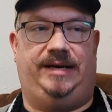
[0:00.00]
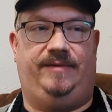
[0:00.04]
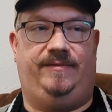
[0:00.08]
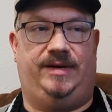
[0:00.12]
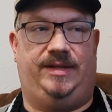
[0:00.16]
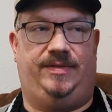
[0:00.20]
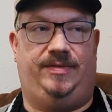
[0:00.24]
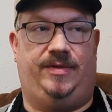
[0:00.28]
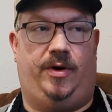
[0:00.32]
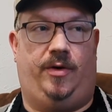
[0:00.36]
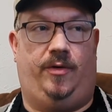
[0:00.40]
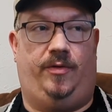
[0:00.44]

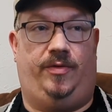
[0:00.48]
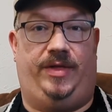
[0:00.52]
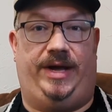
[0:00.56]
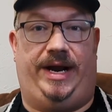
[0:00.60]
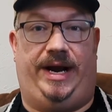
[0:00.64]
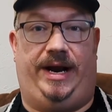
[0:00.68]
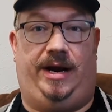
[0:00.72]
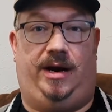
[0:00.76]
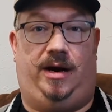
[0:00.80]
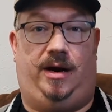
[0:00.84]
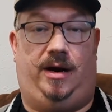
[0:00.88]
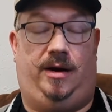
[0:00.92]
even though
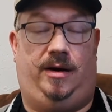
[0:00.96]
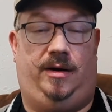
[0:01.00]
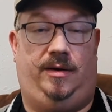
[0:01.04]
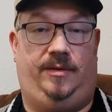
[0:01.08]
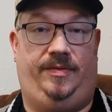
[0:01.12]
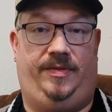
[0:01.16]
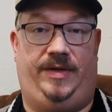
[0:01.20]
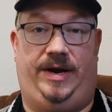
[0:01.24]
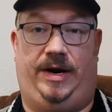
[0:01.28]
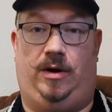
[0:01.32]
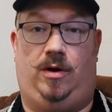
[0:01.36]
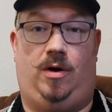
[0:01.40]
they're
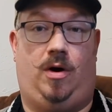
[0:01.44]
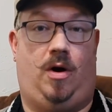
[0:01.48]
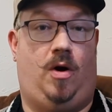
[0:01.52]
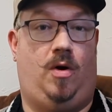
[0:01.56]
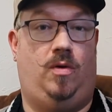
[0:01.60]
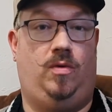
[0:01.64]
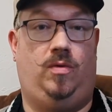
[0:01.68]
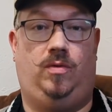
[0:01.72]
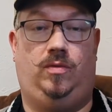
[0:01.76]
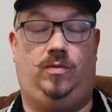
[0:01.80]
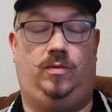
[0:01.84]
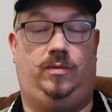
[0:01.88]
their
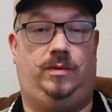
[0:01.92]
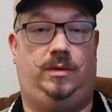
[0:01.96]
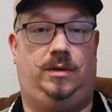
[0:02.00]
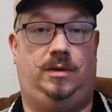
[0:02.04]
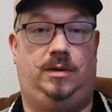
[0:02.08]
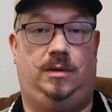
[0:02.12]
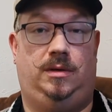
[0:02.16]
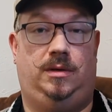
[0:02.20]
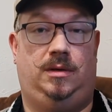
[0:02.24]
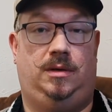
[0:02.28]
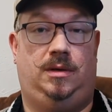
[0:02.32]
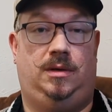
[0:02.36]
own
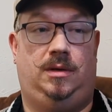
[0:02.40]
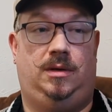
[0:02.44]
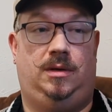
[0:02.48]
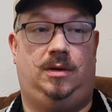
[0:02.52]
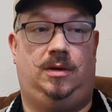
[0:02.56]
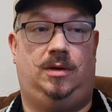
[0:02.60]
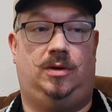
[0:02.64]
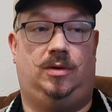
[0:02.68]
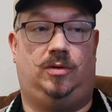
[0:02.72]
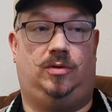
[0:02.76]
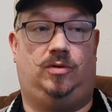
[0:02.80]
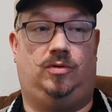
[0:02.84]

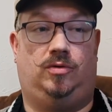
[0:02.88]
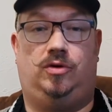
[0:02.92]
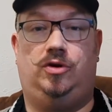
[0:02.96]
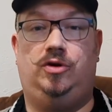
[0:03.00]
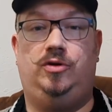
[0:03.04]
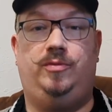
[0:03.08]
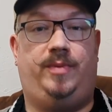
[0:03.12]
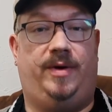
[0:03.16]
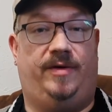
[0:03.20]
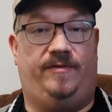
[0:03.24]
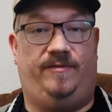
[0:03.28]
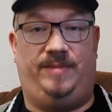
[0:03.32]

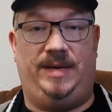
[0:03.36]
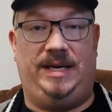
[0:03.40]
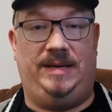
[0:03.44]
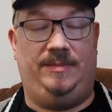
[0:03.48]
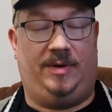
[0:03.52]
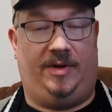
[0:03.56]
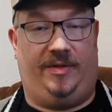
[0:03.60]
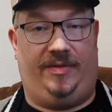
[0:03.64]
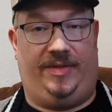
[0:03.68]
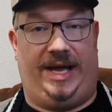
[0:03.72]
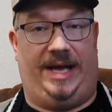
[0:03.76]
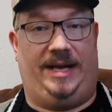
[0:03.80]
group of
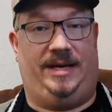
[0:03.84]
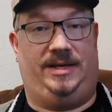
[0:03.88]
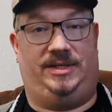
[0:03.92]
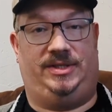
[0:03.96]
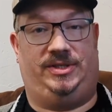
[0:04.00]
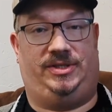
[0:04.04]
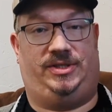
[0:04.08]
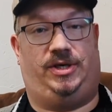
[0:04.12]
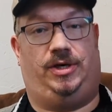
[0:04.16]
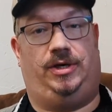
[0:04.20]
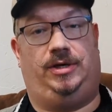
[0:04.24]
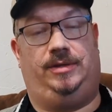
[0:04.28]
people that
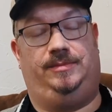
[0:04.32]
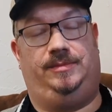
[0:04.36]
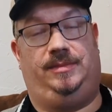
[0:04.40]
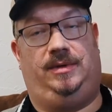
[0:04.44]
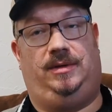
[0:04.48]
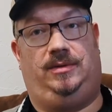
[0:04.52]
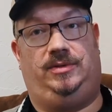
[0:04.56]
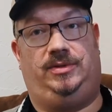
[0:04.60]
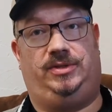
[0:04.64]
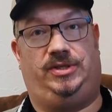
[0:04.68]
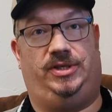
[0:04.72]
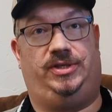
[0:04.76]

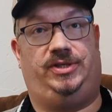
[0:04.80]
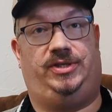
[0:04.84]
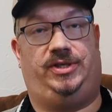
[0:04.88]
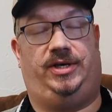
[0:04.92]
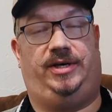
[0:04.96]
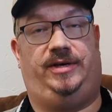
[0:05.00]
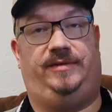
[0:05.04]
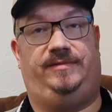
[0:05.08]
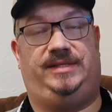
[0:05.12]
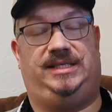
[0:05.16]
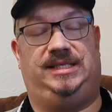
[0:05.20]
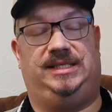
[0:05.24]

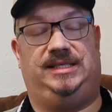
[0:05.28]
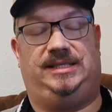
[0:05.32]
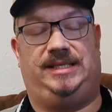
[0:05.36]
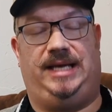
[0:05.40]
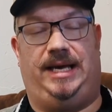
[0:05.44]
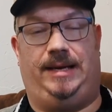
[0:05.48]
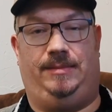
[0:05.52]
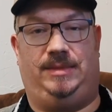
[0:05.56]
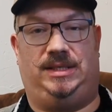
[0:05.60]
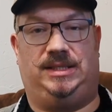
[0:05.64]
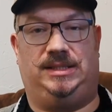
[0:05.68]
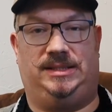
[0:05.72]
deserves the
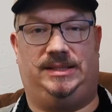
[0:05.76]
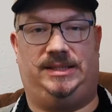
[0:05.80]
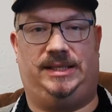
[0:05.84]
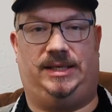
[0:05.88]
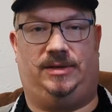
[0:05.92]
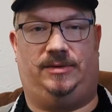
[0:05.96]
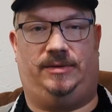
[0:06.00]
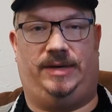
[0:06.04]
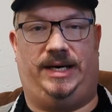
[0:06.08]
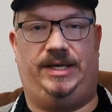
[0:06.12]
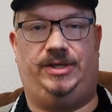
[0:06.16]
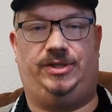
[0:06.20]
same
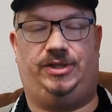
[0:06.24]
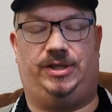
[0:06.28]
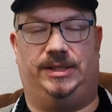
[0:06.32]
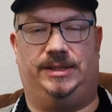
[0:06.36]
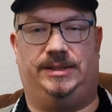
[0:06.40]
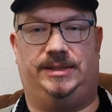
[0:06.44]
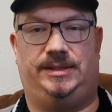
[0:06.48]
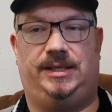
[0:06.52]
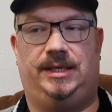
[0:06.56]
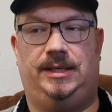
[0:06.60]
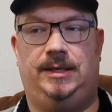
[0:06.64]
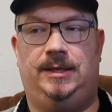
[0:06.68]

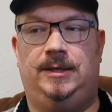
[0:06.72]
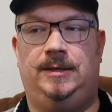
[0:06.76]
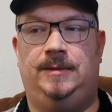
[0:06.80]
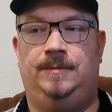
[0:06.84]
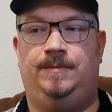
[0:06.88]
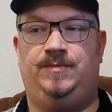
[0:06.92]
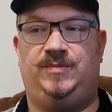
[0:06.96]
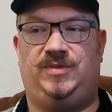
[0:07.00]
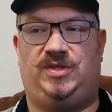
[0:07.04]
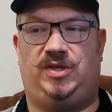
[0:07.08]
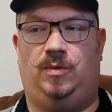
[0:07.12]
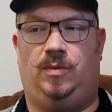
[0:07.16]
considerations.
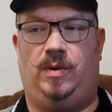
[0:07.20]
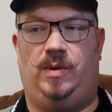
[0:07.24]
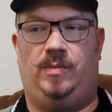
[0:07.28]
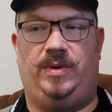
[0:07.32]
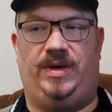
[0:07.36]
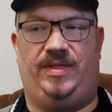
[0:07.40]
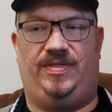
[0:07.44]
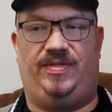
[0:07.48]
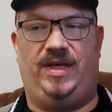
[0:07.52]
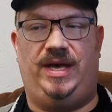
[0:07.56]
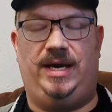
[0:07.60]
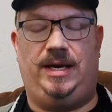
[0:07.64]
So when
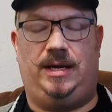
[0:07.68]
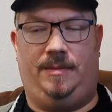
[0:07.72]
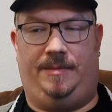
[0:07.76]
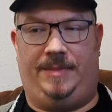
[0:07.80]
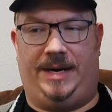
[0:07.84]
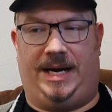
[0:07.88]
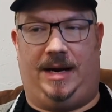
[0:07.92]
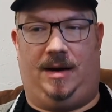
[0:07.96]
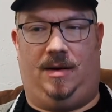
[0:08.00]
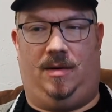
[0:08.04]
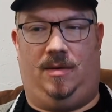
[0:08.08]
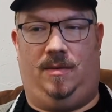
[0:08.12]
we think
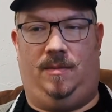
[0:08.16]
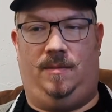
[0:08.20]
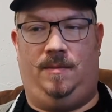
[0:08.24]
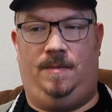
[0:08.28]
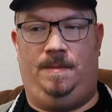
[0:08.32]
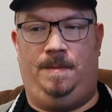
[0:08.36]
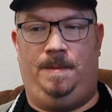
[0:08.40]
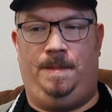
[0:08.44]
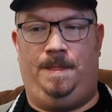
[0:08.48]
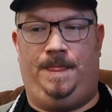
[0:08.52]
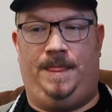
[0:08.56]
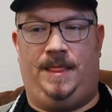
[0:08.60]
about
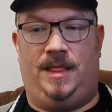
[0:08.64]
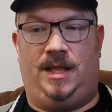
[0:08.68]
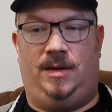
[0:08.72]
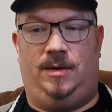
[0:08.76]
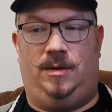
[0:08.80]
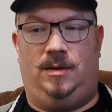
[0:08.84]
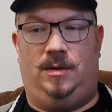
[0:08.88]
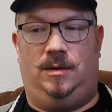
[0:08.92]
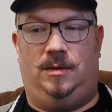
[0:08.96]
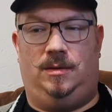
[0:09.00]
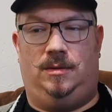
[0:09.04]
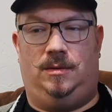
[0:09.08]

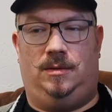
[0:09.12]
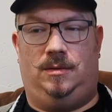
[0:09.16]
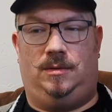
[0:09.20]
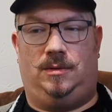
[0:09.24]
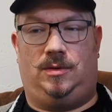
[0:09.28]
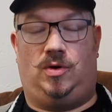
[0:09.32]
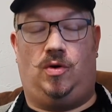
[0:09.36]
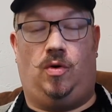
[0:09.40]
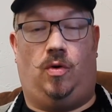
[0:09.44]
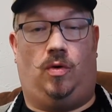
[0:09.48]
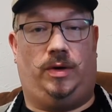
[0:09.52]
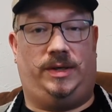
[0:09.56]

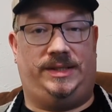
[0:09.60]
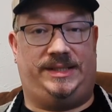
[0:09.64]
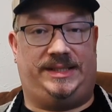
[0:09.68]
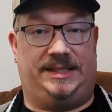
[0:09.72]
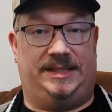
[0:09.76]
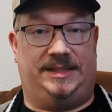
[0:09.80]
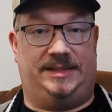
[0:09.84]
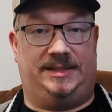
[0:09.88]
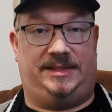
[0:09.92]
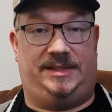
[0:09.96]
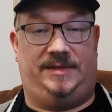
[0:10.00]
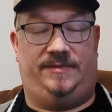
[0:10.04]

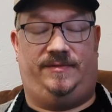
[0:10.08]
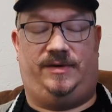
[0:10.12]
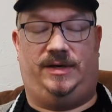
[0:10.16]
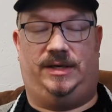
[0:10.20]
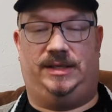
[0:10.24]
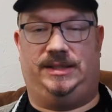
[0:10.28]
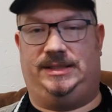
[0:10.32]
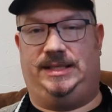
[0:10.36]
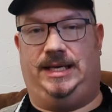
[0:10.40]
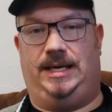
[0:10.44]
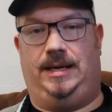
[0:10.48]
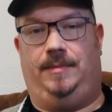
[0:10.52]
courses, for
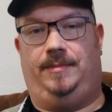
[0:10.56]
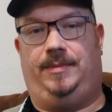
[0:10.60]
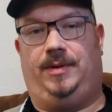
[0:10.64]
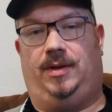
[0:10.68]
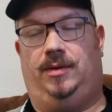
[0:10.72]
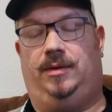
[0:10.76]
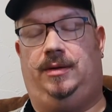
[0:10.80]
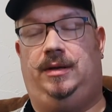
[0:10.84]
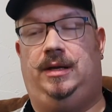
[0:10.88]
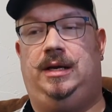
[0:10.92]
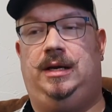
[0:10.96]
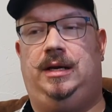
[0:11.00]

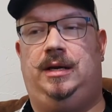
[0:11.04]
example,